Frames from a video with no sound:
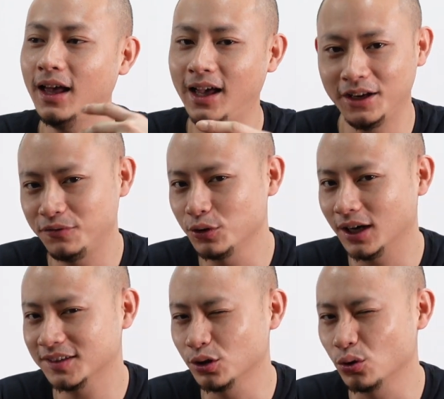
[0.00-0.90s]
And if you
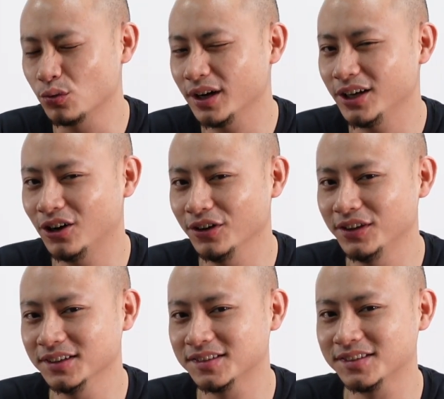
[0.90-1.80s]
guys are already on
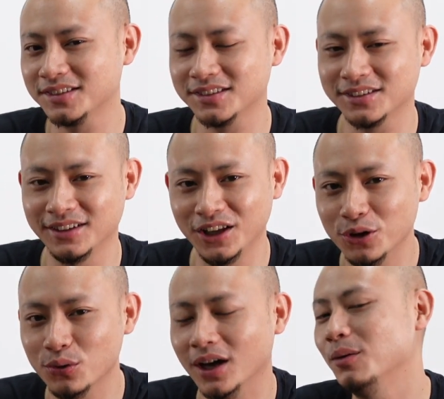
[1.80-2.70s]
this
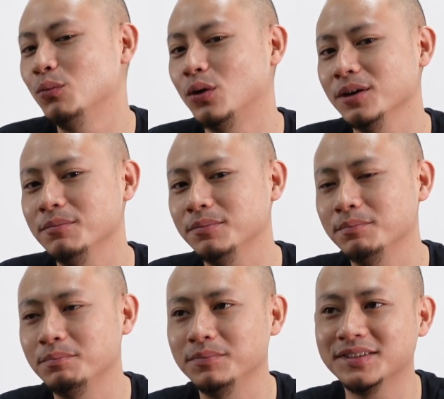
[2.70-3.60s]
new M1
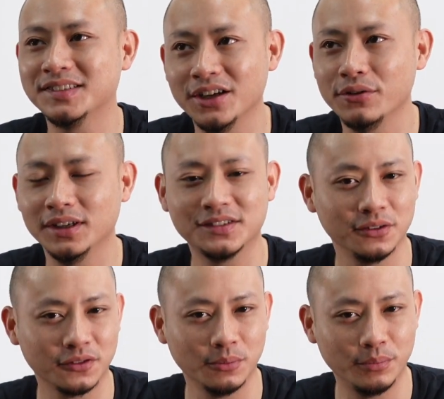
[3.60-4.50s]
series
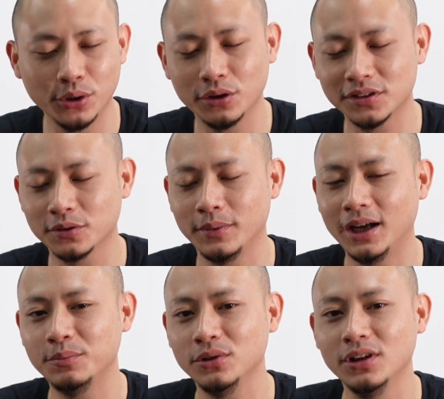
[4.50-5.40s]
of computers from
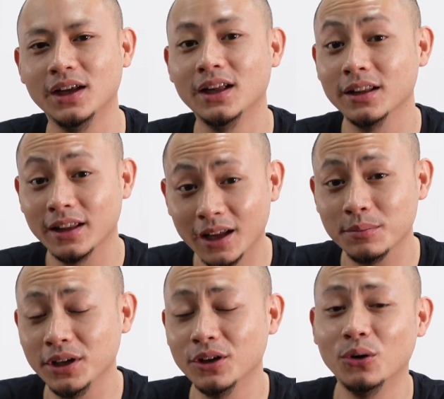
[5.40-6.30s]
Apple, let
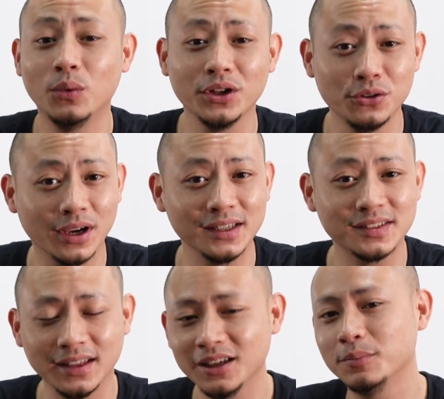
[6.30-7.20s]
me know what you guys
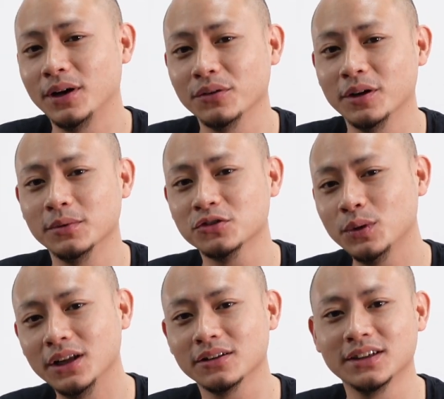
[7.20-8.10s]
think about them as
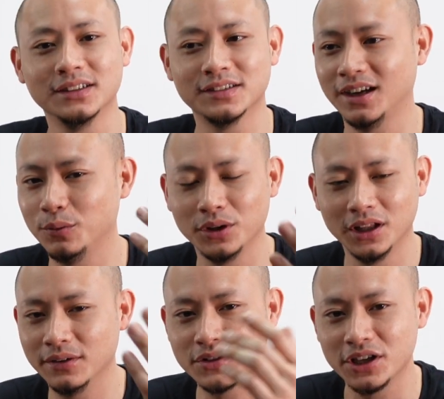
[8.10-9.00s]
well, because I would
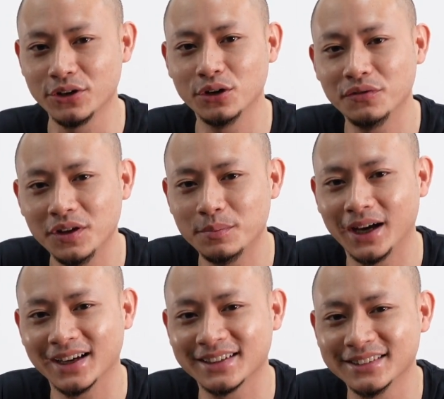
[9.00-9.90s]
love to hear your
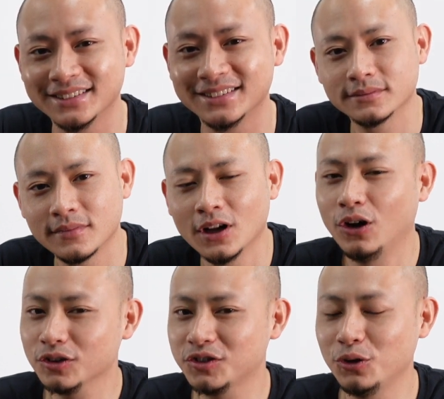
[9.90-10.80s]
feedback.
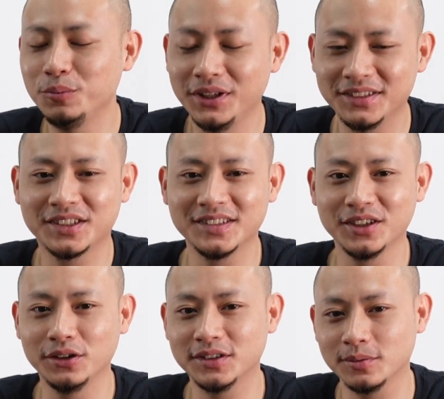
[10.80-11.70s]
Also, please
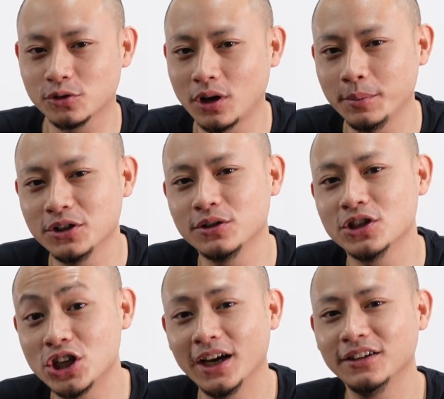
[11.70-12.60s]
consider subscribing to the
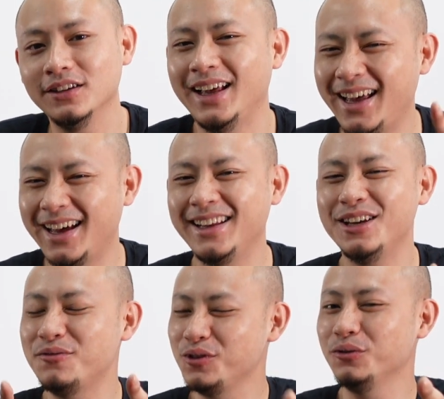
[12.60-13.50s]
channel, and
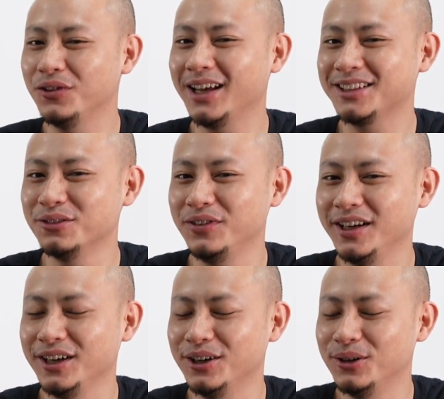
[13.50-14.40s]
if you've liked the
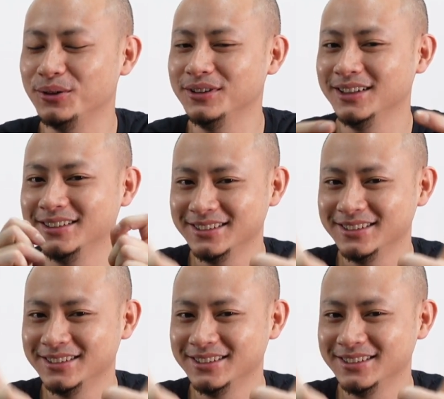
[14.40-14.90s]
video,